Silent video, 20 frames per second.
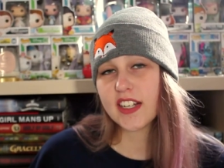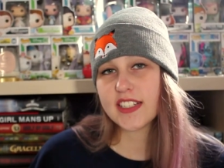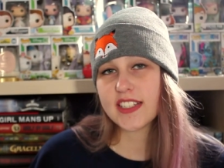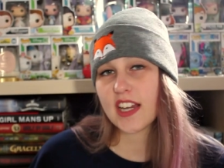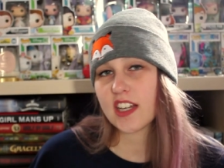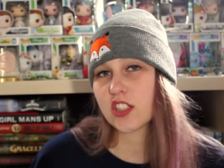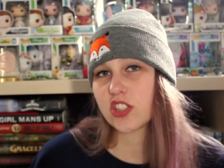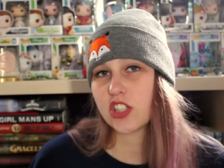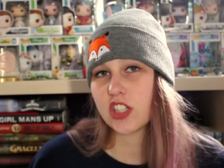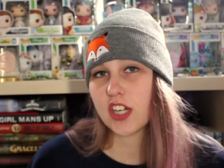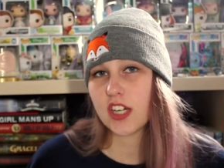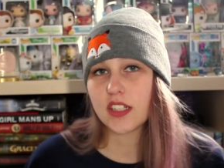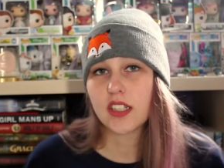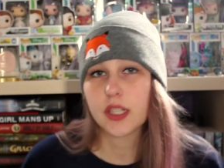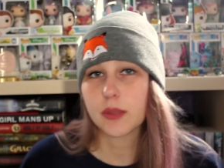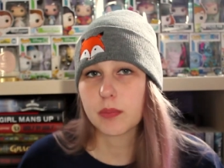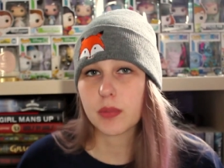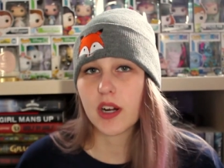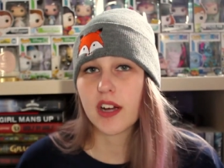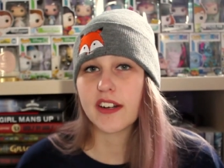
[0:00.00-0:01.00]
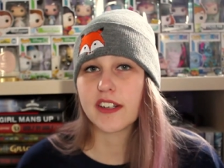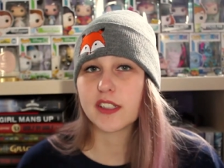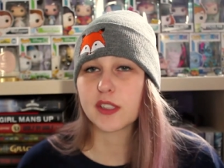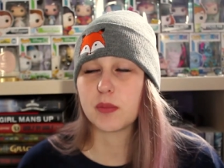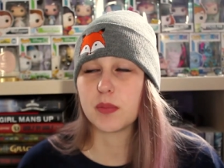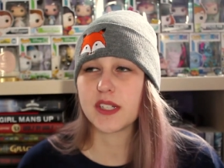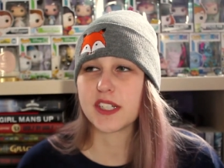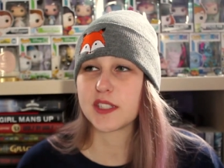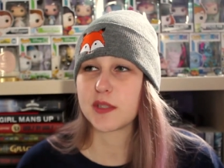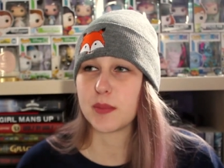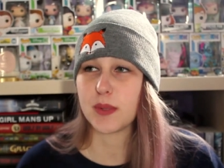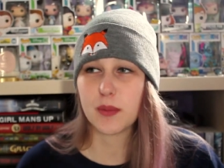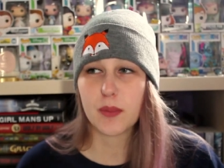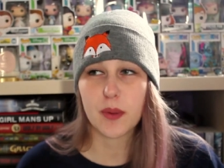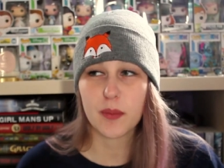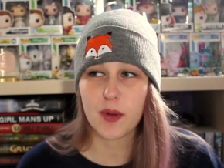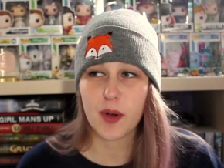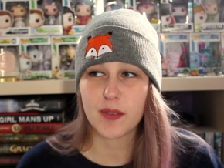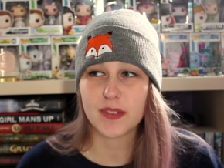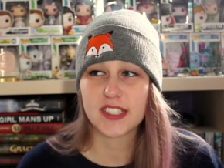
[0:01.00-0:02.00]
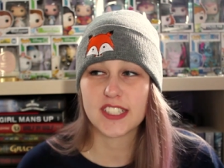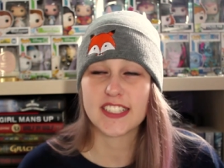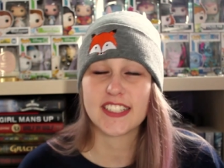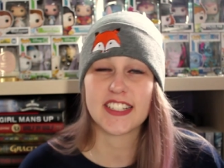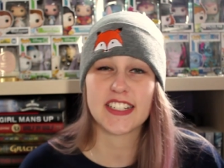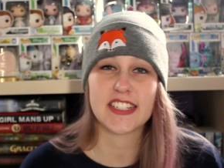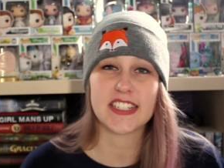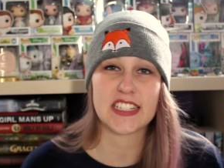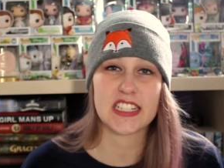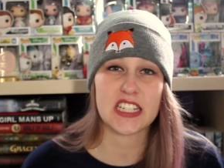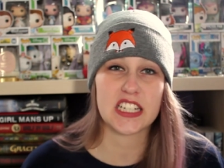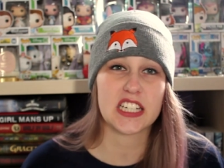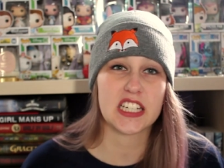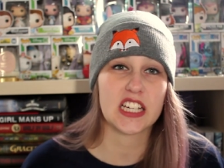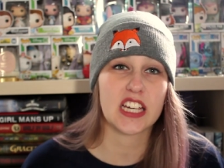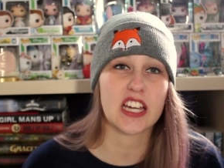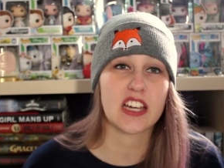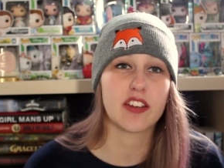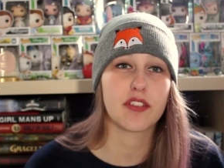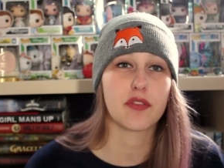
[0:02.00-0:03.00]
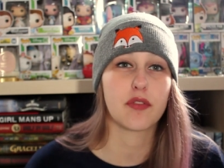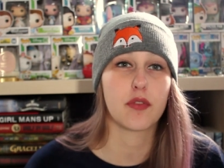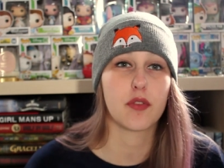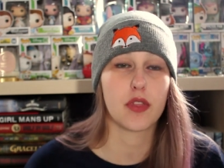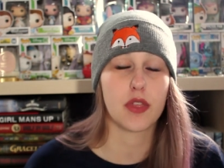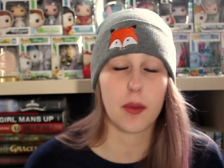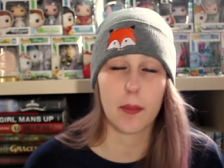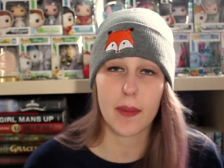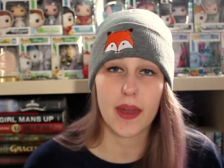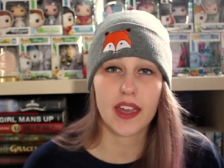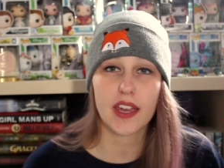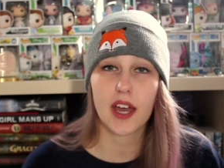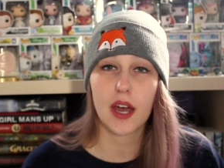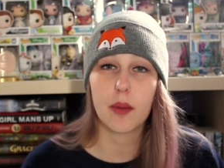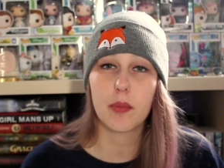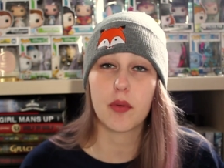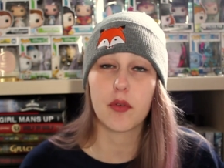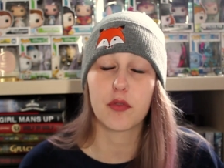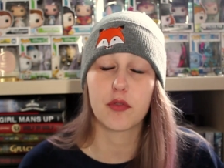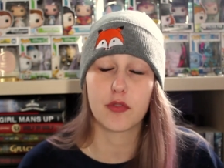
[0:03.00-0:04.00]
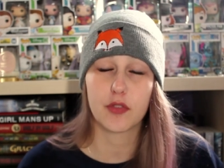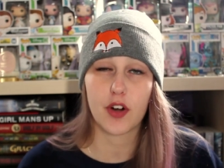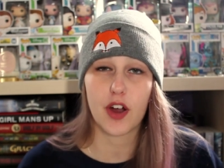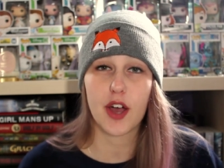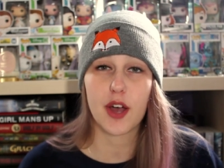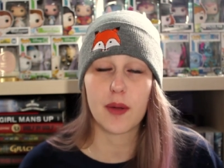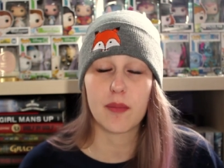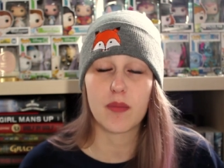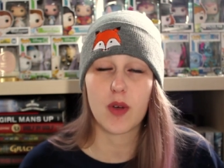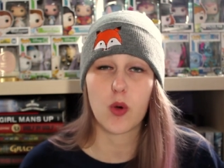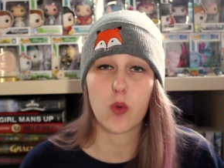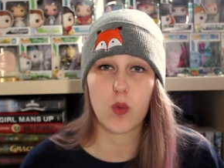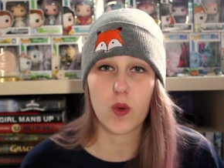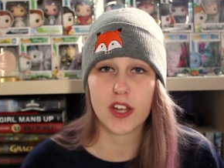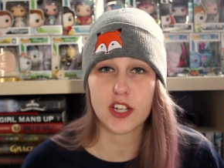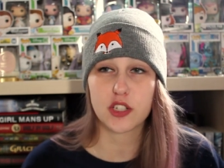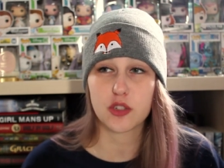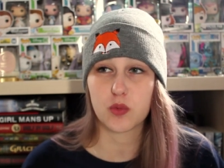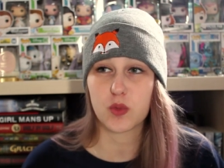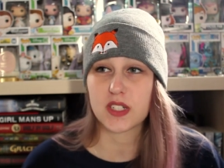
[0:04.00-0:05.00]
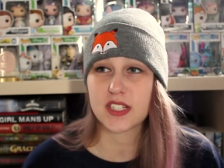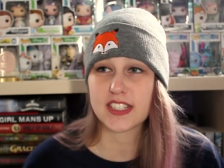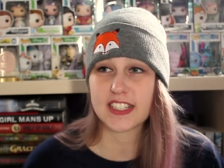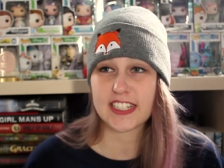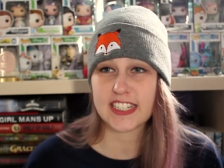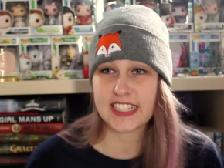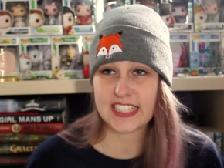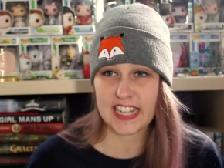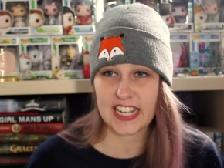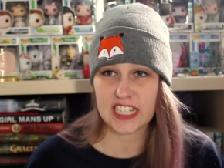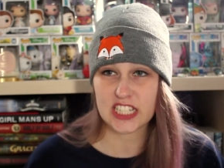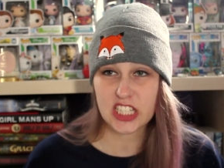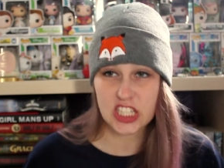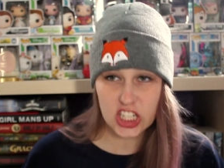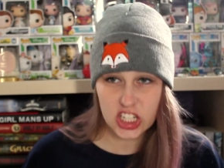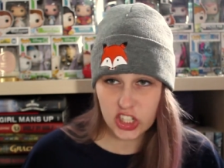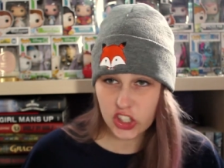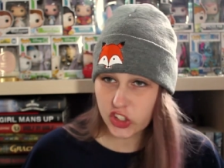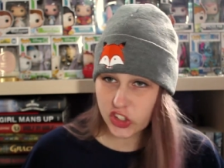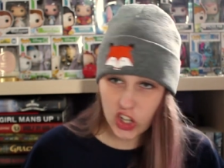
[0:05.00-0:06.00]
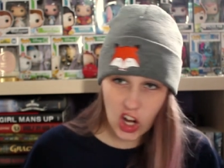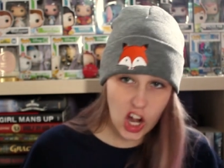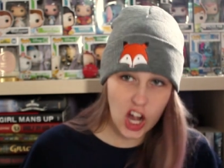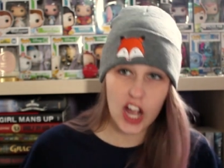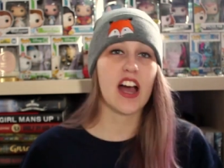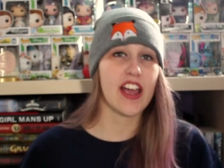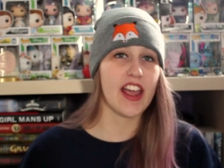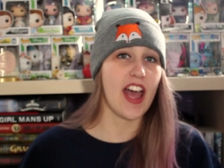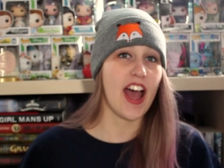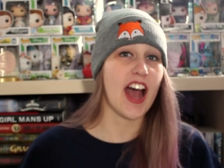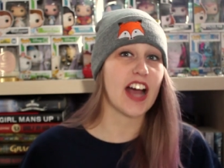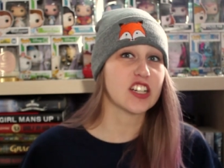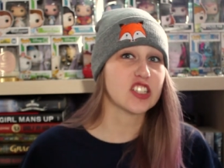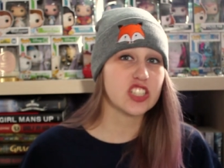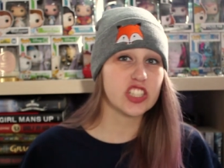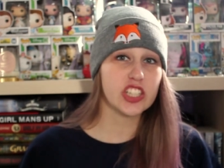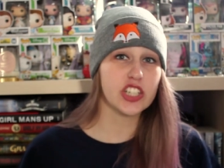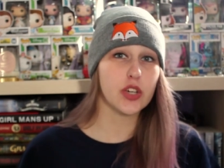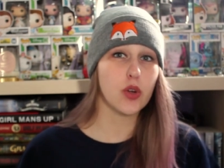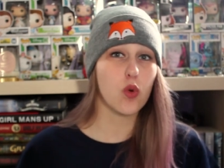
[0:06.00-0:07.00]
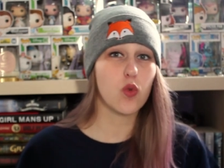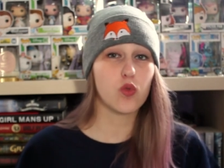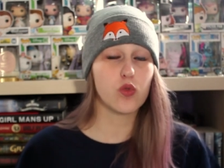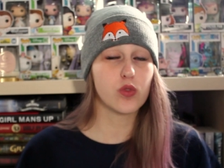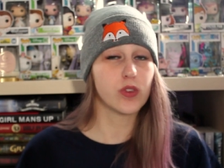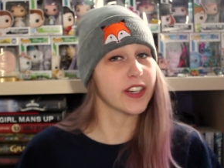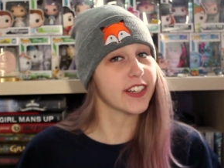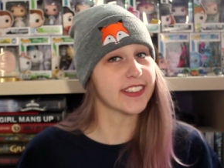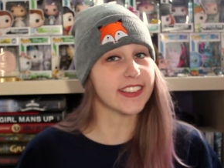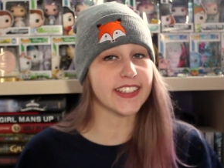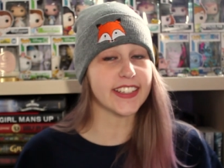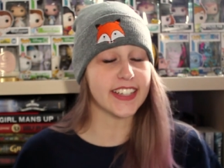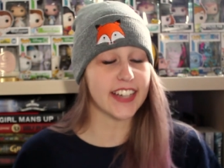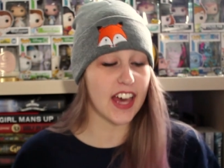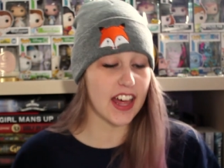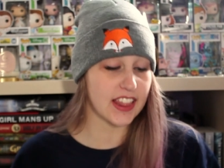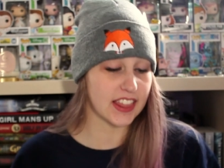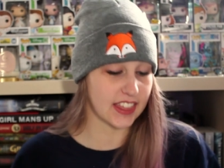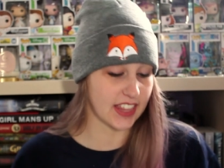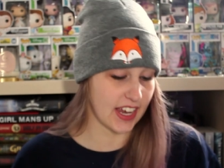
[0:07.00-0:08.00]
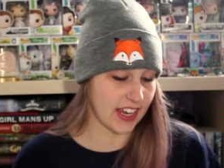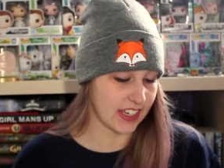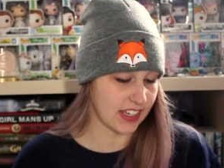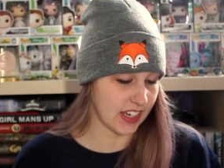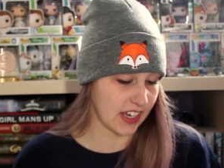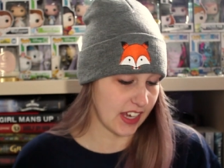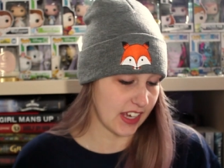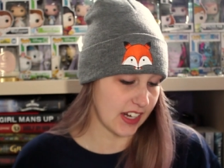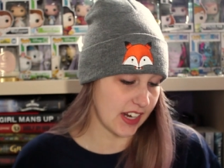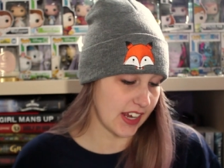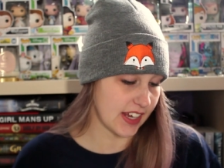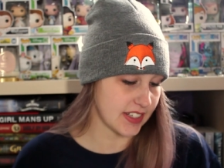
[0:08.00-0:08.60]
is actually a lip product because me and my mom wanted to see if the makeup from Wish was disgusting or not. I actually really like it.